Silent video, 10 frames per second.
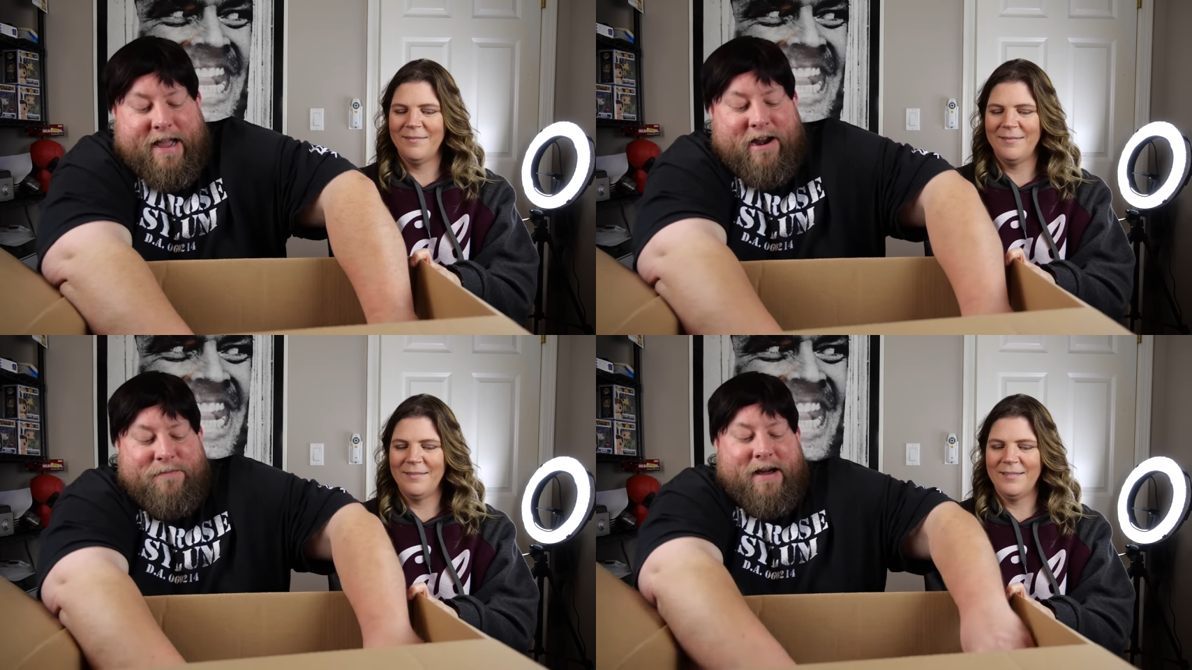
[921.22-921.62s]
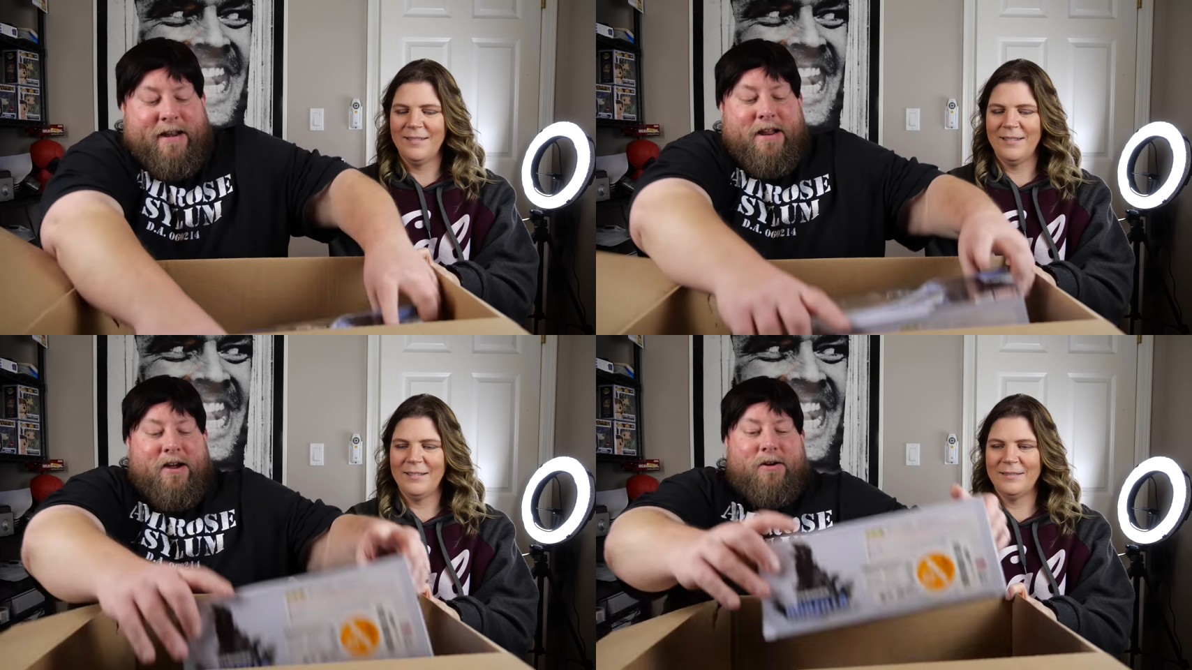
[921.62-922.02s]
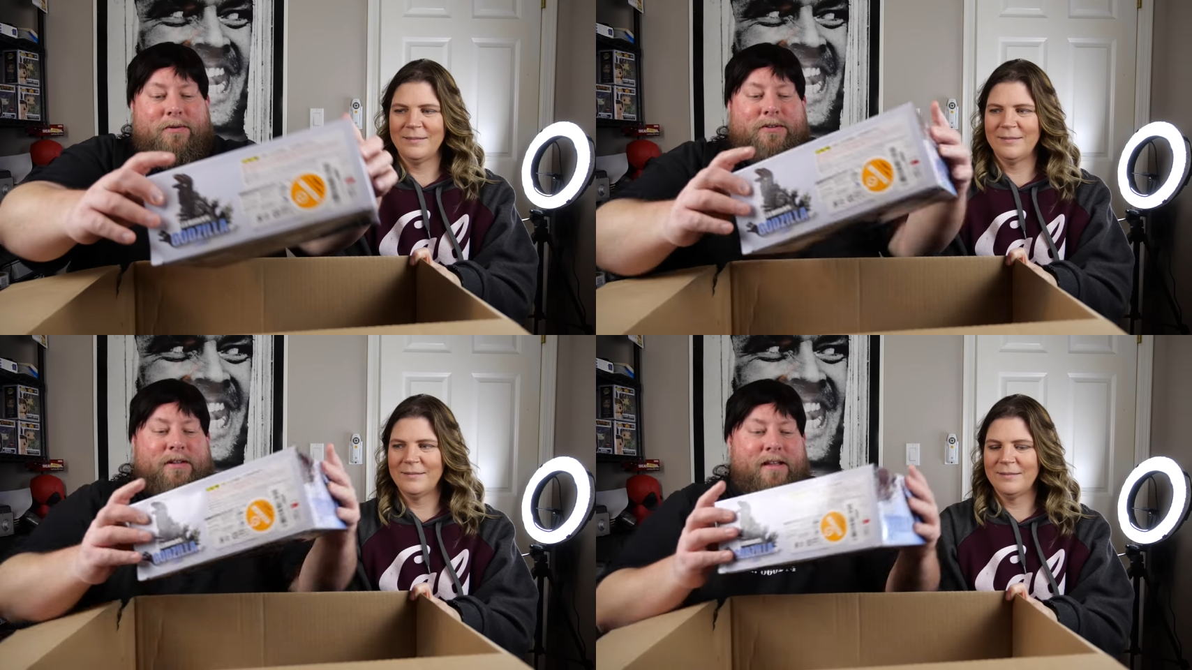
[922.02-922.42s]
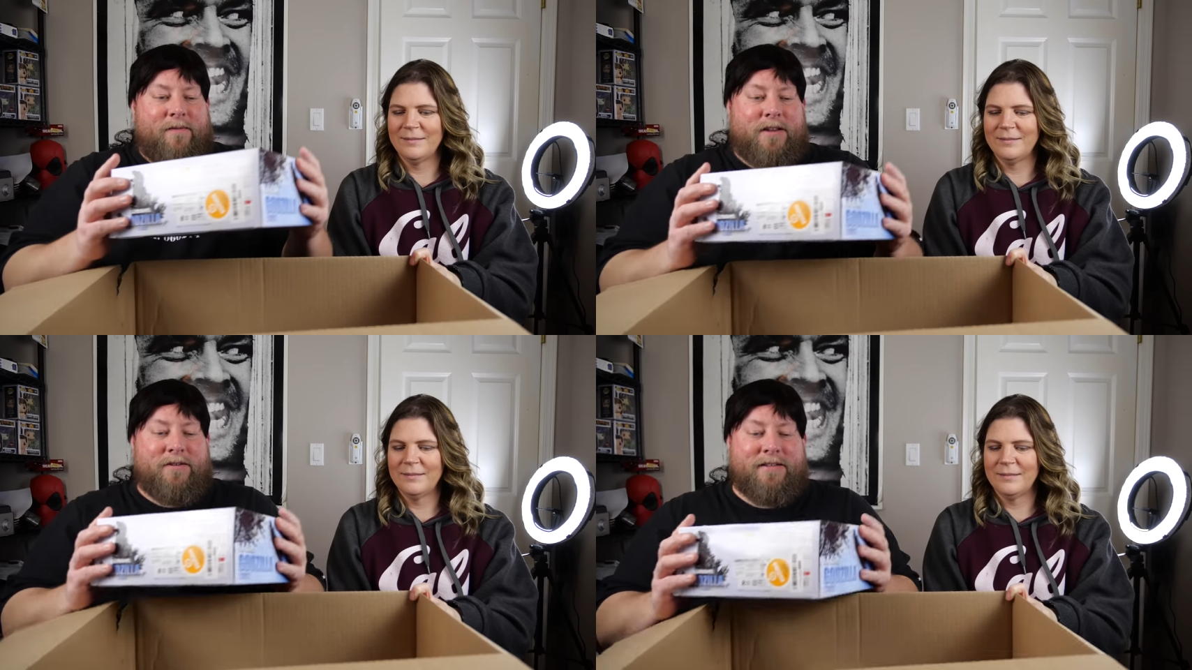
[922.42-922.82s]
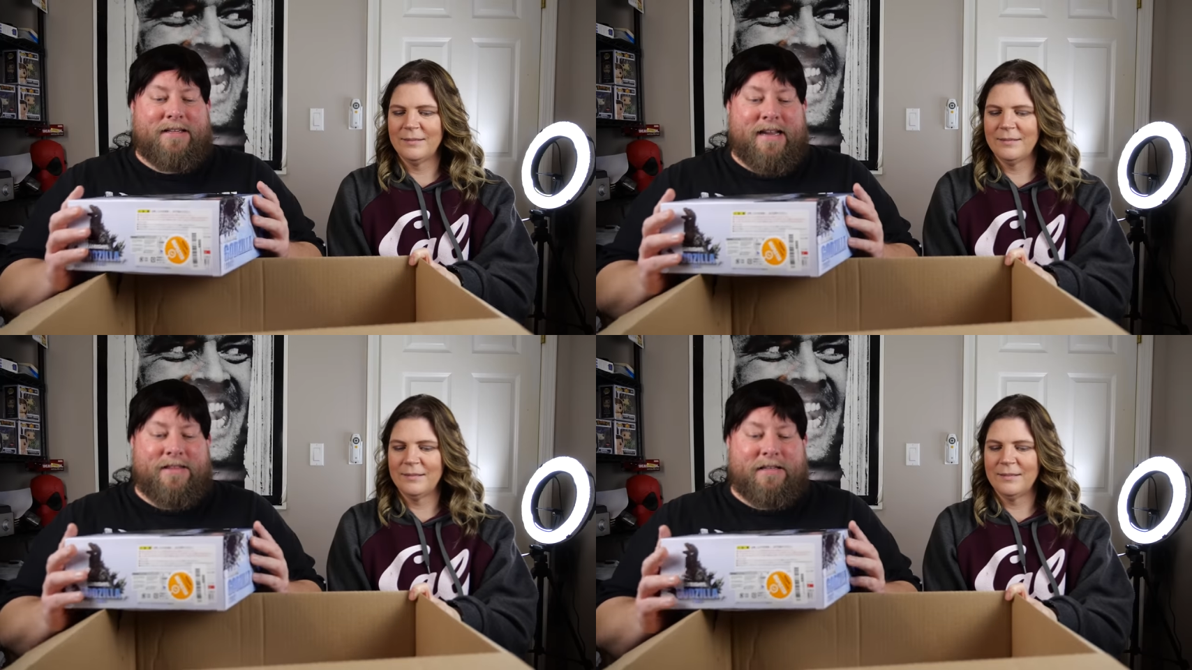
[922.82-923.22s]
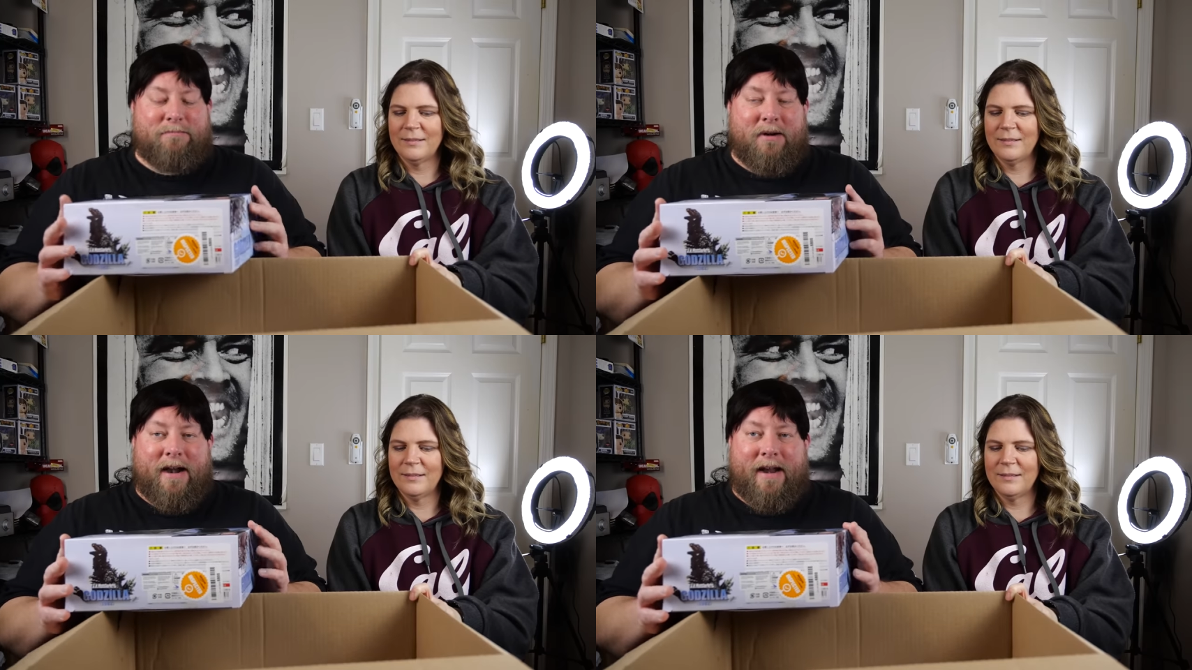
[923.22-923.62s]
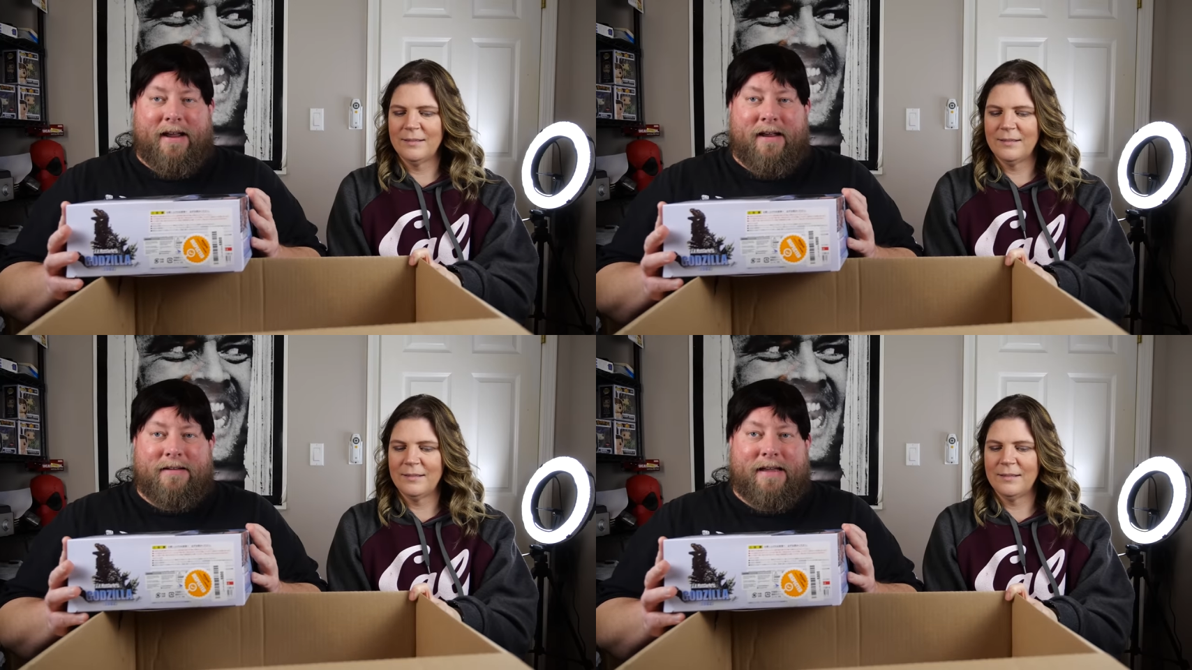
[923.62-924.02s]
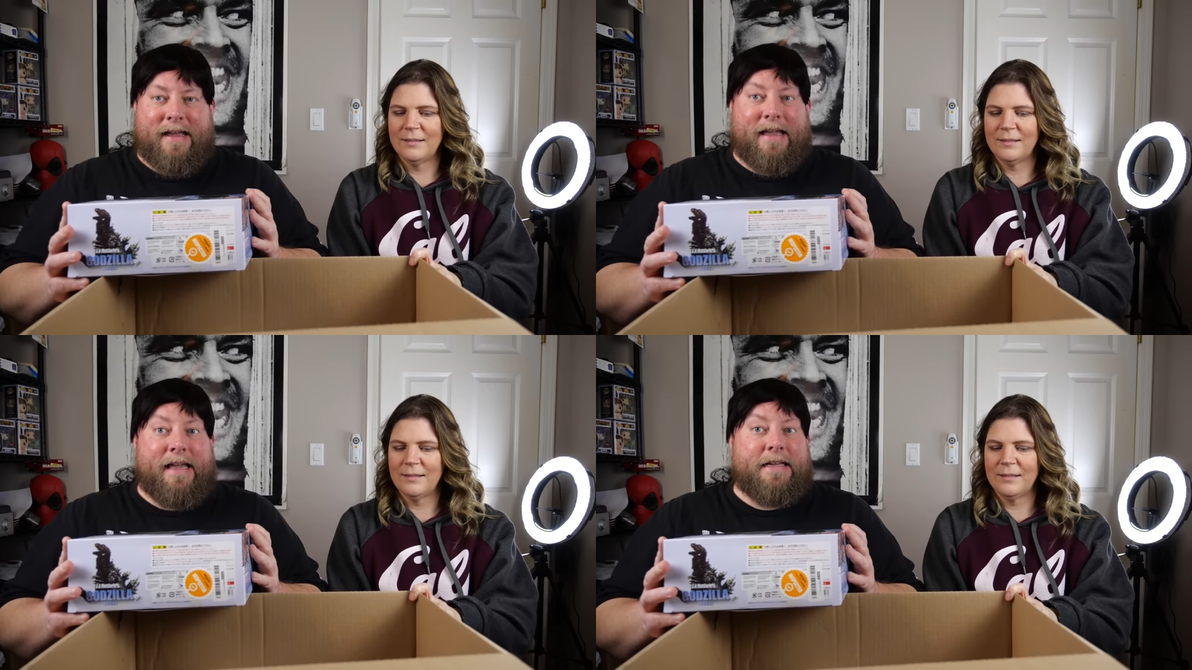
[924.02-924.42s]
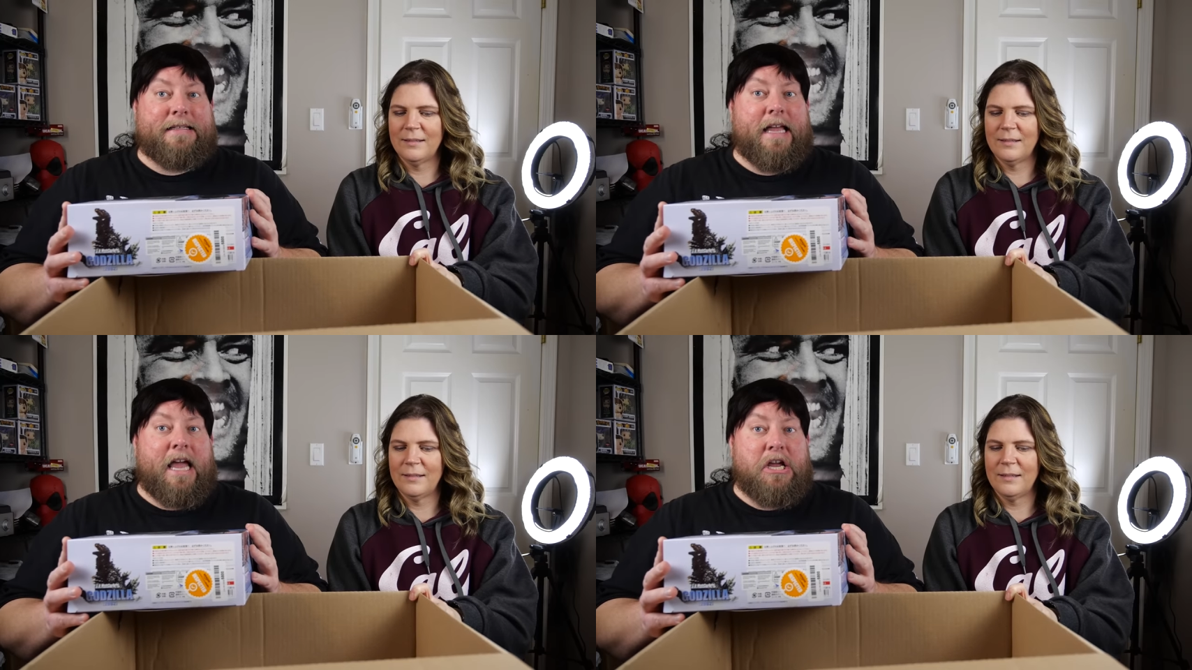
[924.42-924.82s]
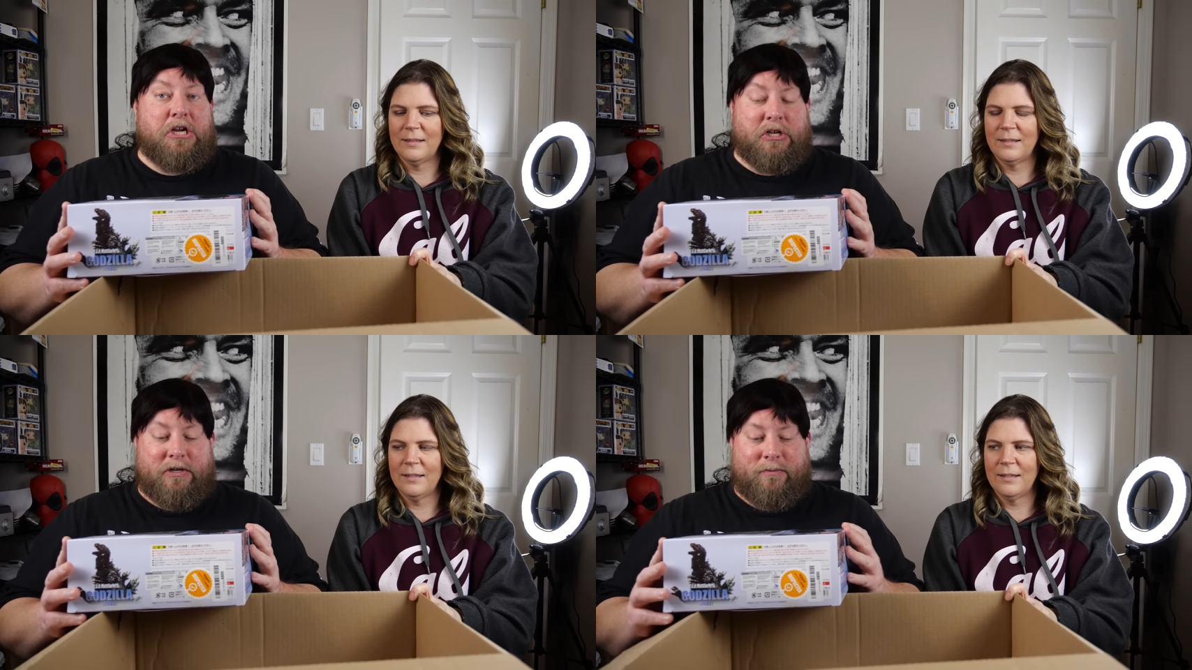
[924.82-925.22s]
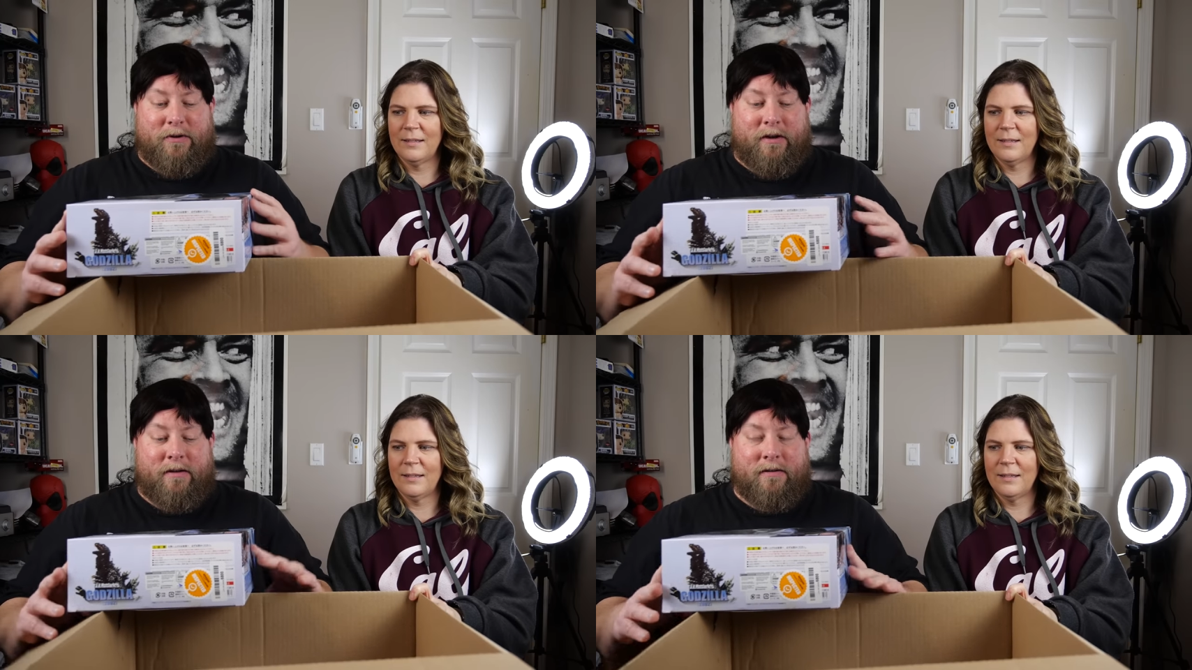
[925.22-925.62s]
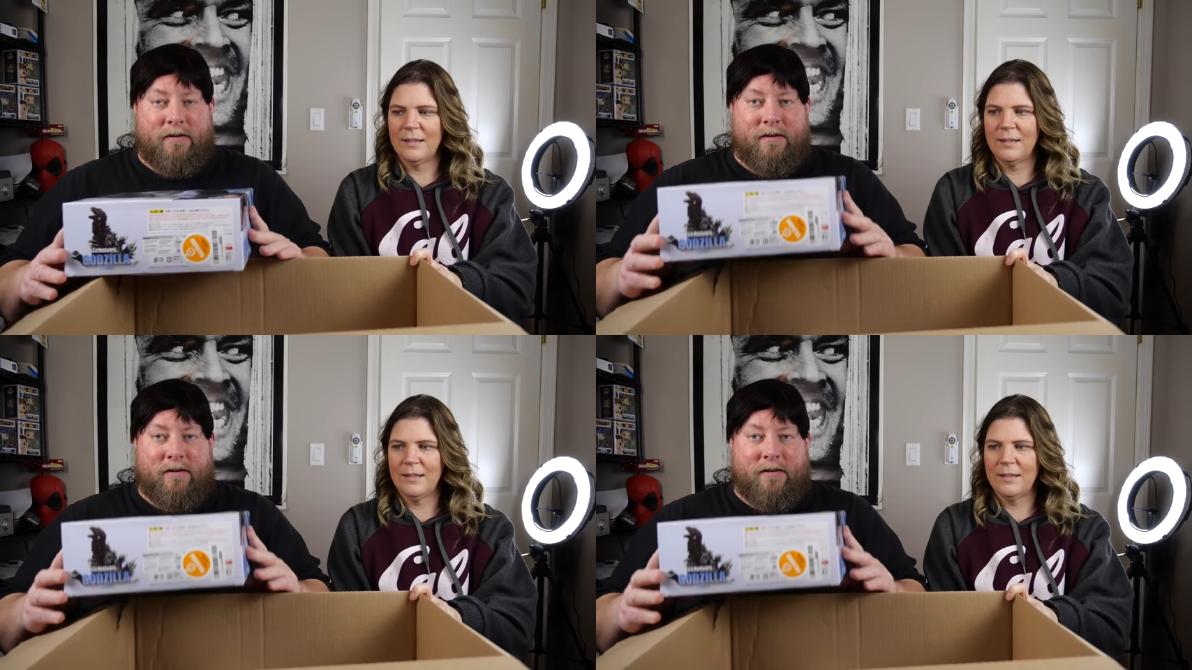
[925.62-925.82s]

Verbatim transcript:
Speaker 1: everybody knows, if you see this brand, it's a good one.